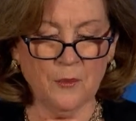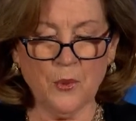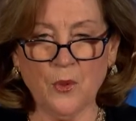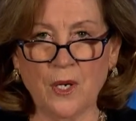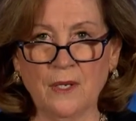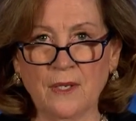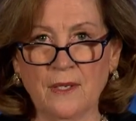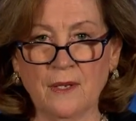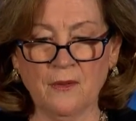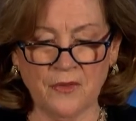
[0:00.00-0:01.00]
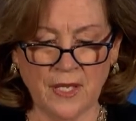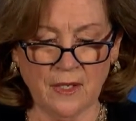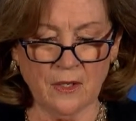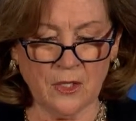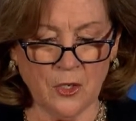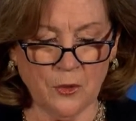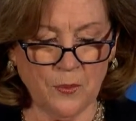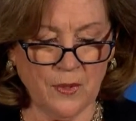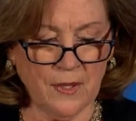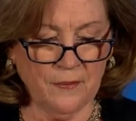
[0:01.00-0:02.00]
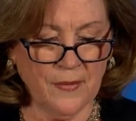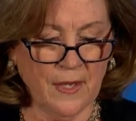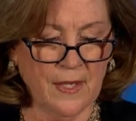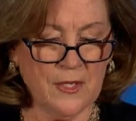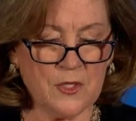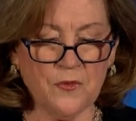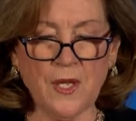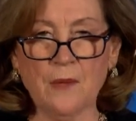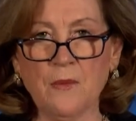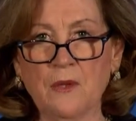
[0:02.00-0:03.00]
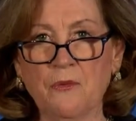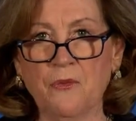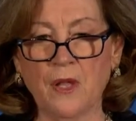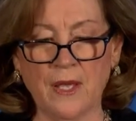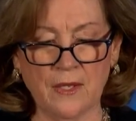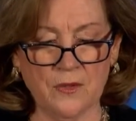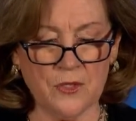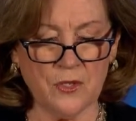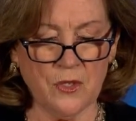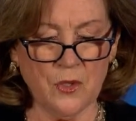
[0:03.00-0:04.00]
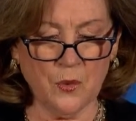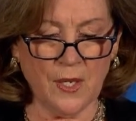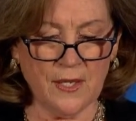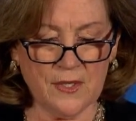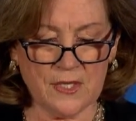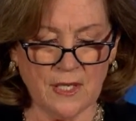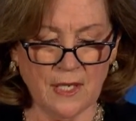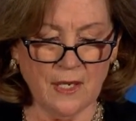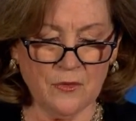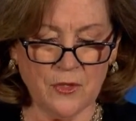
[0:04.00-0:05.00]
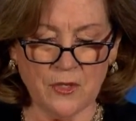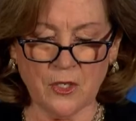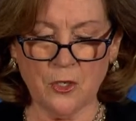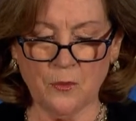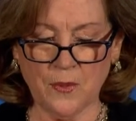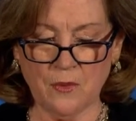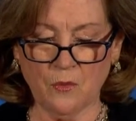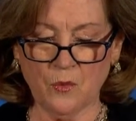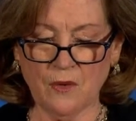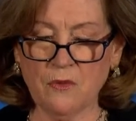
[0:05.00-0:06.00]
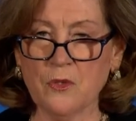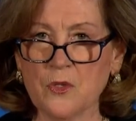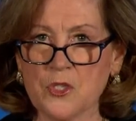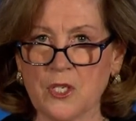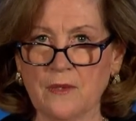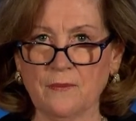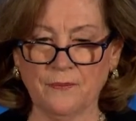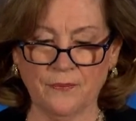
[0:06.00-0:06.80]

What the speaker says: Born in Havana, Cuba, his family fled to the U.S. after the Cuban Revolution.